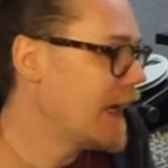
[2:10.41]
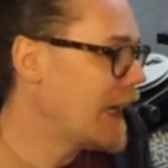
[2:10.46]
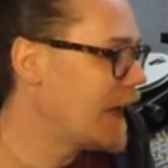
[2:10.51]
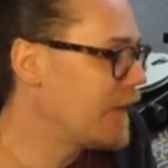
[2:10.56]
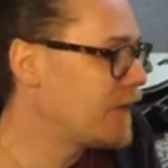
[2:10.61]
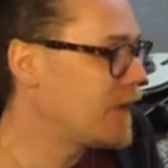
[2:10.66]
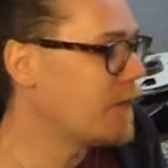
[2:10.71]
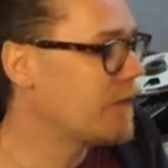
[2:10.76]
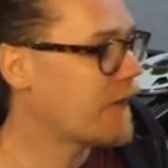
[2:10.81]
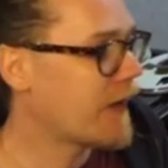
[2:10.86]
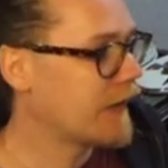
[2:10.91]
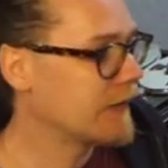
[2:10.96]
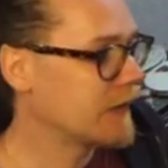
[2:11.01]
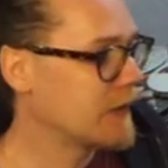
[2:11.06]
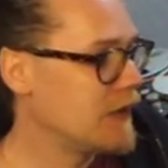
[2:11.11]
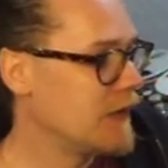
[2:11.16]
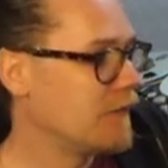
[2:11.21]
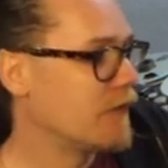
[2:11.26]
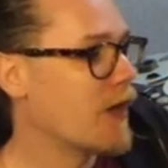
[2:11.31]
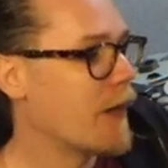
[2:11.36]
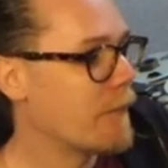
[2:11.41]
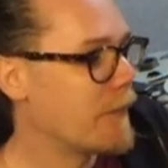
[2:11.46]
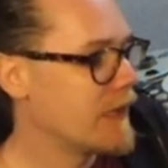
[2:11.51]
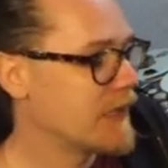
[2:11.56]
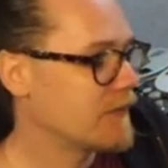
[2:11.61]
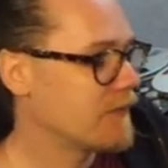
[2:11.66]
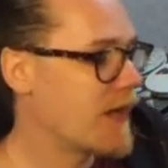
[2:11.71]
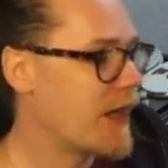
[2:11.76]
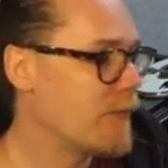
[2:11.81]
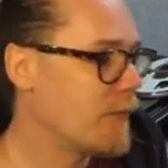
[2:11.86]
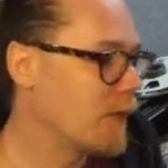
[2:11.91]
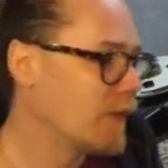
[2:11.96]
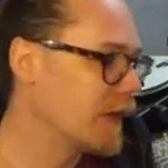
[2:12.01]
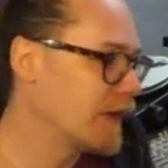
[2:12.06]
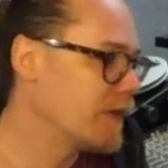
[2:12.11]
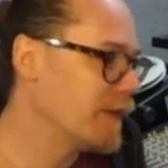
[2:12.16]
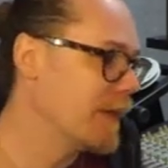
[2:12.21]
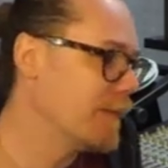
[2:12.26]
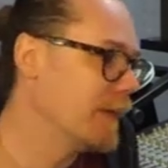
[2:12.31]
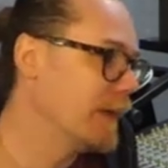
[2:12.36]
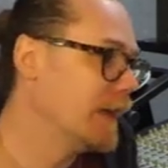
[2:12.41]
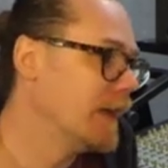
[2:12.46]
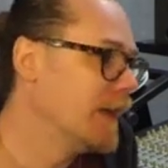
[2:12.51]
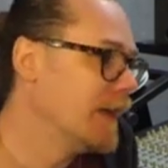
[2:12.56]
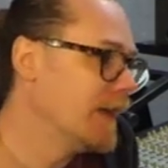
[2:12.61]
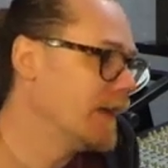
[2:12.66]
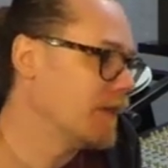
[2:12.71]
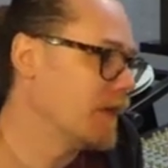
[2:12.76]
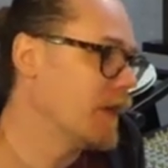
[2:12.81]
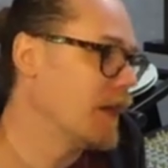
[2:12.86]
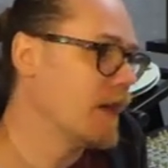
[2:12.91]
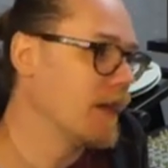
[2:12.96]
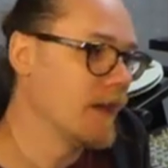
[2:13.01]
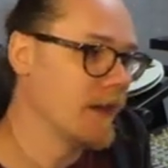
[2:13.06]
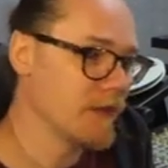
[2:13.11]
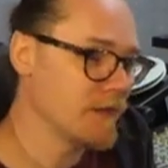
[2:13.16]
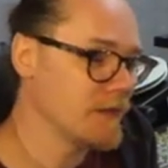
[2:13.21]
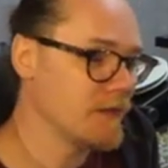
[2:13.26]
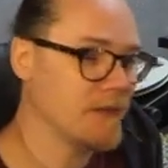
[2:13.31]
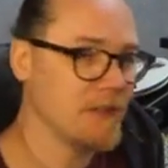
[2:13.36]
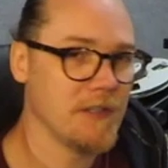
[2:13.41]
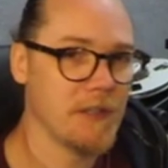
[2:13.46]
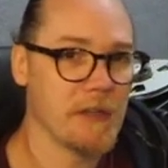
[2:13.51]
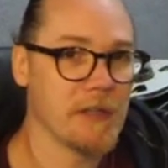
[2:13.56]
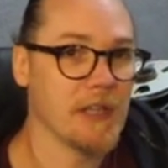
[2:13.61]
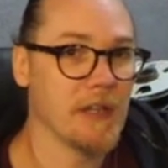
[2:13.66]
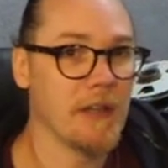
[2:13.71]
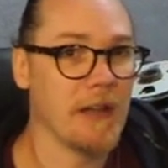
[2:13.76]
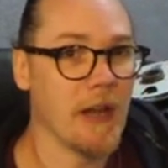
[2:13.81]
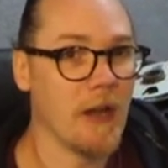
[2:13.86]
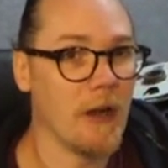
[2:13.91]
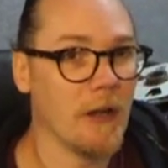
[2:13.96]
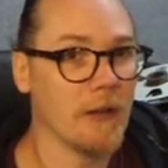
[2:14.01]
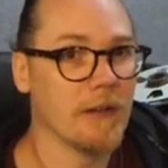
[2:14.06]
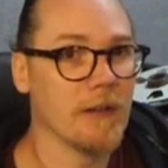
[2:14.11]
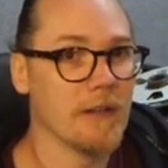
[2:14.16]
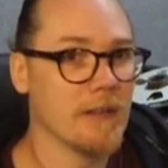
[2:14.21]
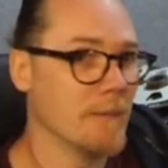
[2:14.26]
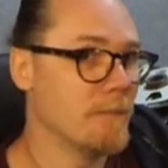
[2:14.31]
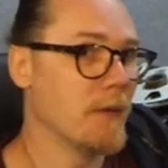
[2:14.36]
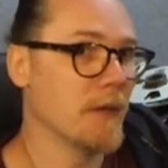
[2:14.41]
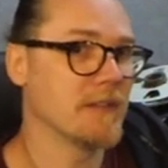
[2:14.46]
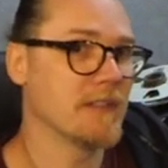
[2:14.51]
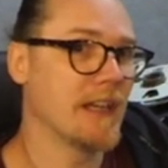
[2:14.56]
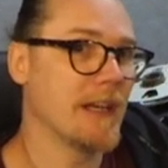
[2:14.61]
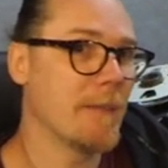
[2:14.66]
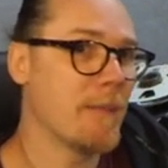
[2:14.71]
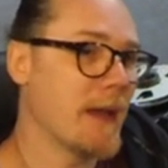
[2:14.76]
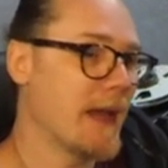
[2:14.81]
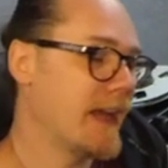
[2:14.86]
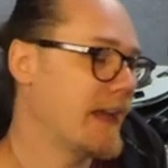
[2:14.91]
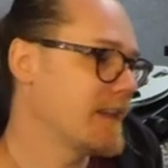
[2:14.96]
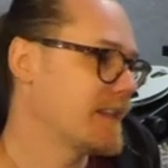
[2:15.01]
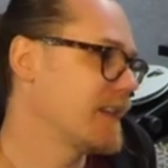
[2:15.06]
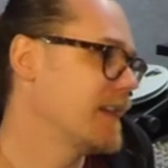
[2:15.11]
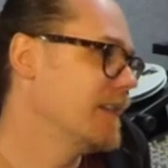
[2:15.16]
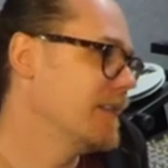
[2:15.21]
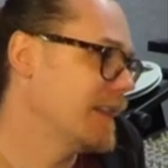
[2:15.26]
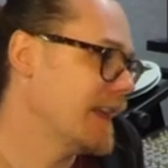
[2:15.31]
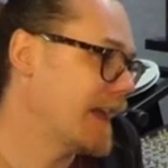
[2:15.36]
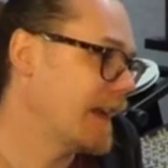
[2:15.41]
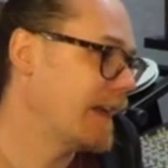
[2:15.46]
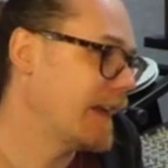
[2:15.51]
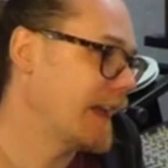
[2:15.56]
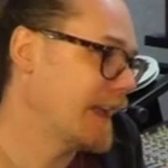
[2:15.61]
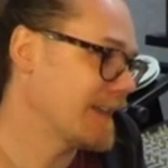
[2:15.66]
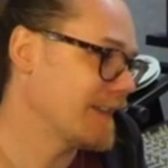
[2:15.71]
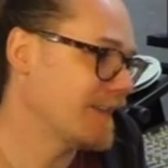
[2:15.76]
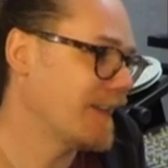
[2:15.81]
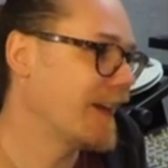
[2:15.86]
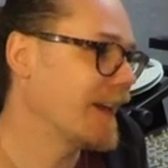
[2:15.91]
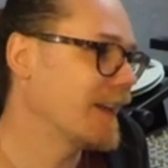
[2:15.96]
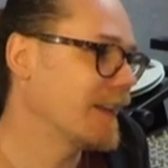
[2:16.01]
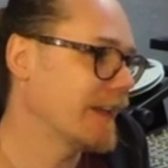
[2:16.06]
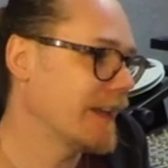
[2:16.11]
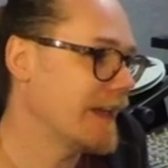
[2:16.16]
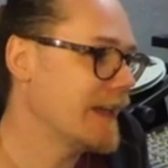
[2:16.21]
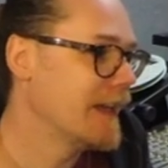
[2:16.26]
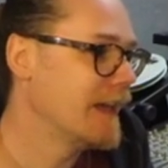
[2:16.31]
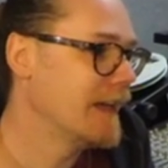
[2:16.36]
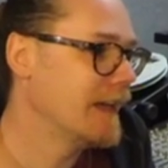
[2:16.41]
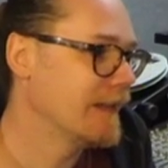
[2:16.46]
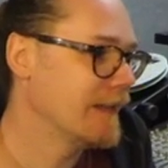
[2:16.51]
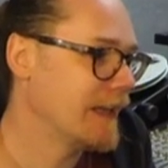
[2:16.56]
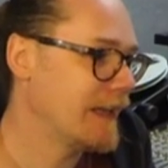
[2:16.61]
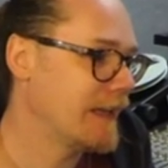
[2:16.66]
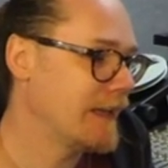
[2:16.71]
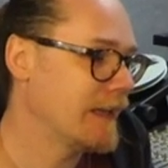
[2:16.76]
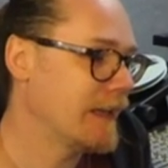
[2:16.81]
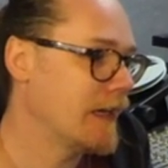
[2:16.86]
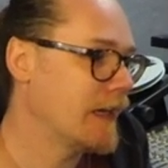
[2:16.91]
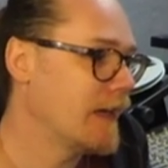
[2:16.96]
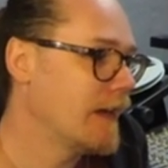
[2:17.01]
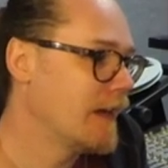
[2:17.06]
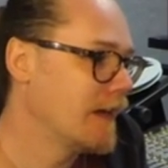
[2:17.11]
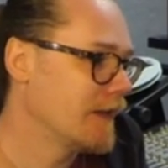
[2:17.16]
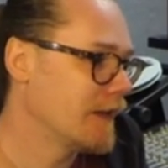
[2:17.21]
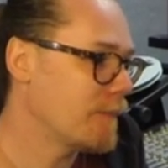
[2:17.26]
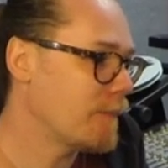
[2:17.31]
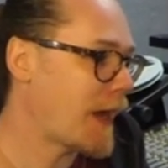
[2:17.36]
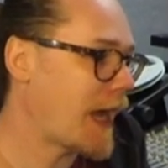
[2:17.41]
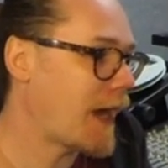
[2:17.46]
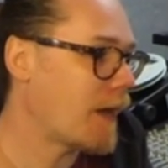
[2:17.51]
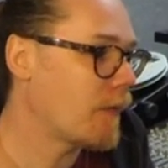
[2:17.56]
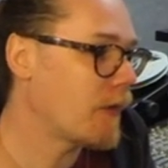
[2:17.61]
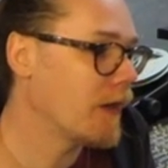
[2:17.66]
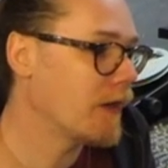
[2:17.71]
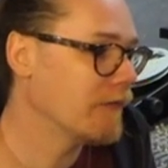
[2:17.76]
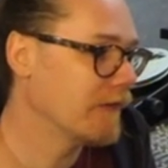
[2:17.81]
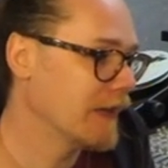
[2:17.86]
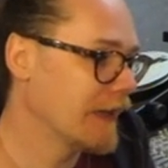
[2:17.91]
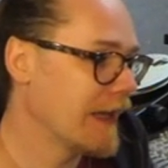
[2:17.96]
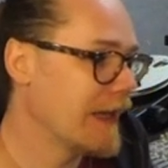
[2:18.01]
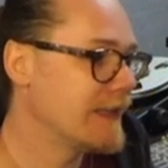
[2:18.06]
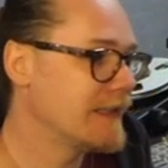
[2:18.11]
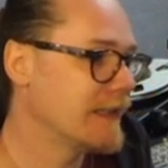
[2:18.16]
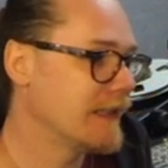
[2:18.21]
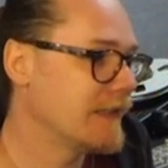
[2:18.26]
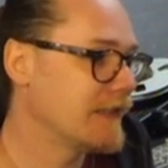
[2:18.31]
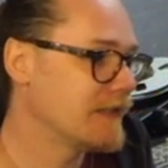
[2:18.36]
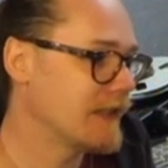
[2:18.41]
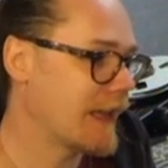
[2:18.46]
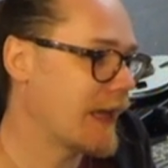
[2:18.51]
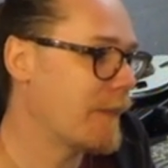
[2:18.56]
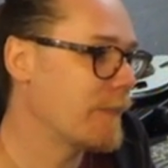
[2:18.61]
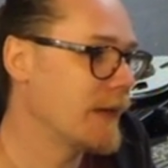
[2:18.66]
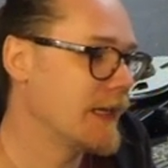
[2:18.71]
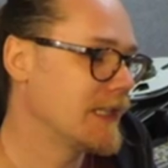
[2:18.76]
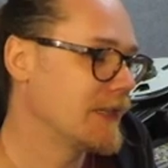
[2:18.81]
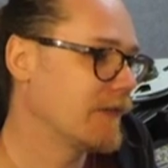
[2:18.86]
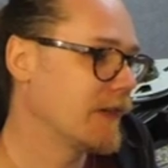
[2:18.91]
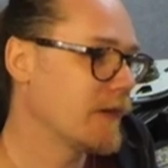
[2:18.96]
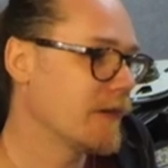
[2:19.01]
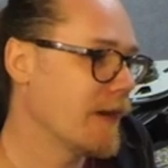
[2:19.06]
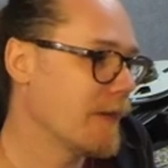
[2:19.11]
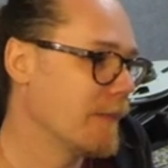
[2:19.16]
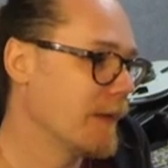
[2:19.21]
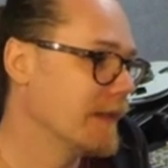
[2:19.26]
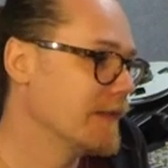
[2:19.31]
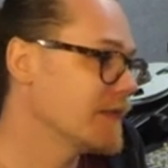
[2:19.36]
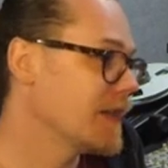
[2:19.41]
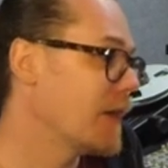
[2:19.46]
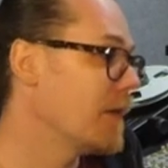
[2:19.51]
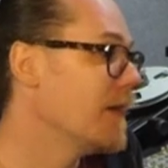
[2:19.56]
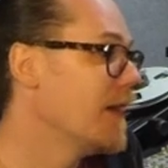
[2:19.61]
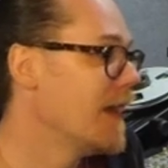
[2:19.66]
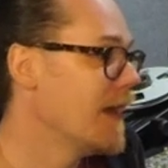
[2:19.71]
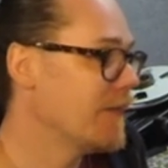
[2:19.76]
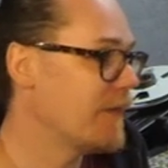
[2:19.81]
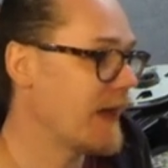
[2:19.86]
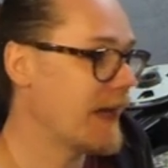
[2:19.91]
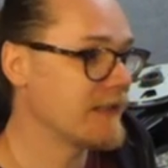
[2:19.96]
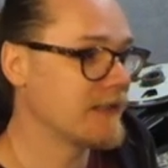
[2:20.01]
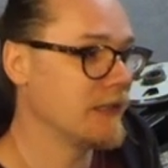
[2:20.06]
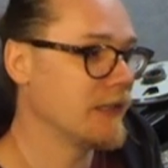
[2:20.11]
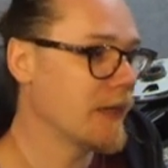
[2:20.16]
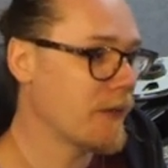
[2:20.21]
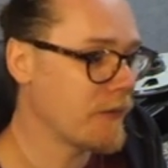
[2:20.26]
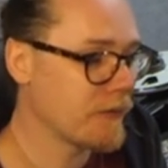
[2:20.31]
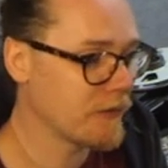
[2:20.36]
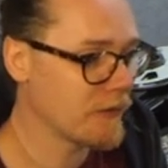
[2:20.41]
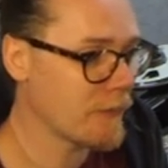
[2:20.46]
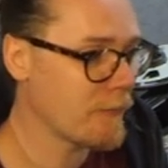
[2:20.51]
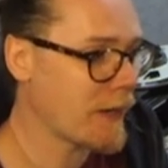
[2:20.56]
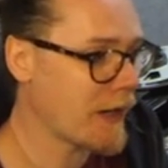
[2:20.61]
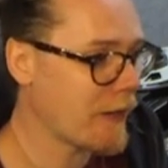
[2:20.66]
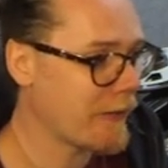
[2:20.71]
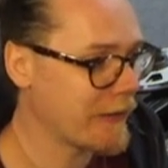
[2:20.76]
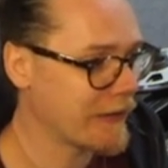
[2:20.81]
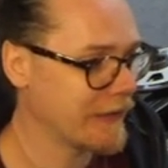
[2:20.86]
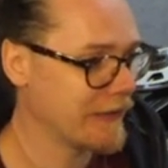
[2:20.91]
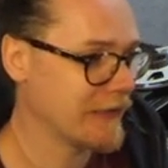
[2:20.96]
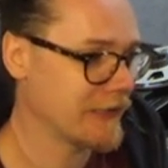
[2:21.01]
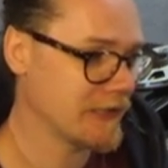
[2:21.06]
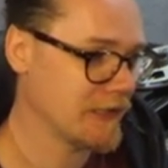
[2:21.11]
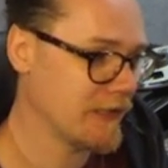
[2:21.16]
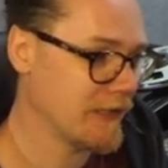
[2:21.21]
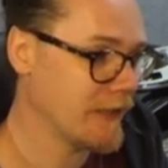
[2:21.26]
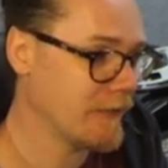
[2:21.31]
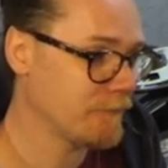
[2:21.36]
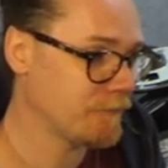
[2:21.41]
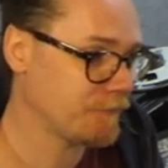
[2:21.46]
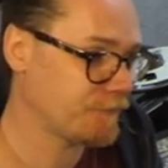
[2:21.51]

If you find that you've got a piece of outboard equipment that as soon as you turn it on, the buzzing appears, then it's likely the power related to that piece of equipment. So if it isn't going through a power conditioner,